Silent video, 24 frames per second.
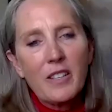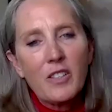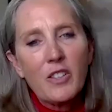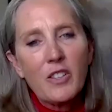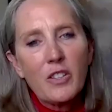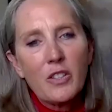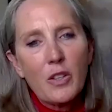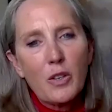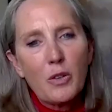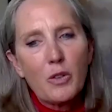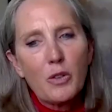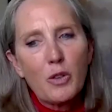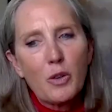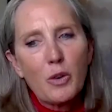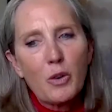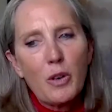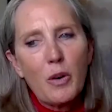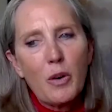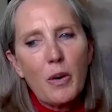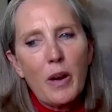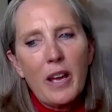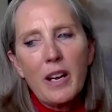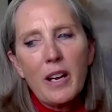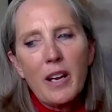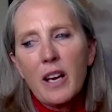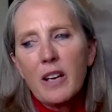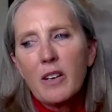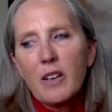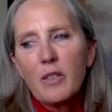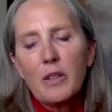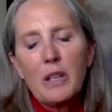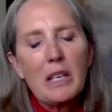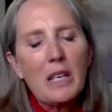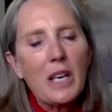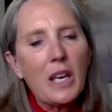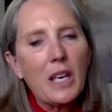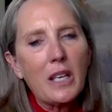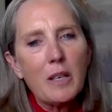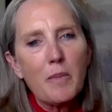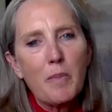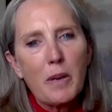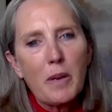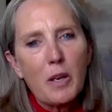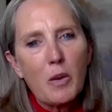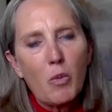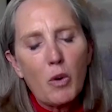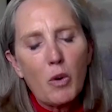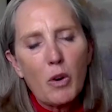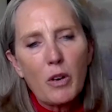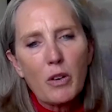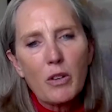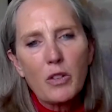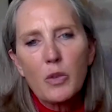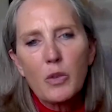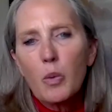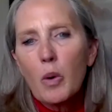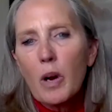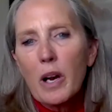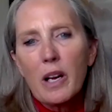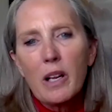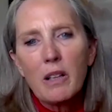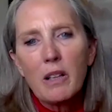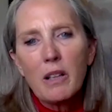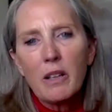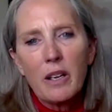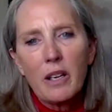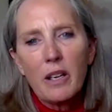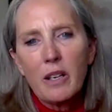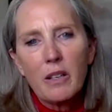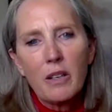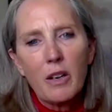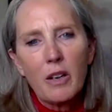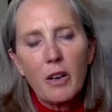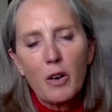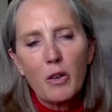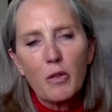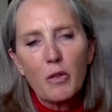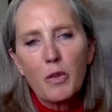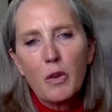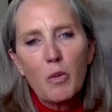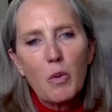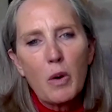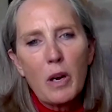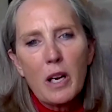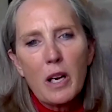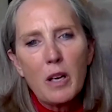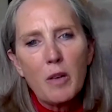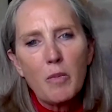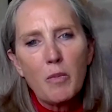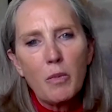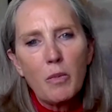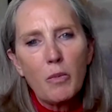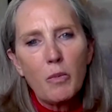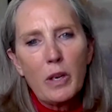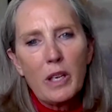that is so true. And I don't think anybody works well in overwhelm.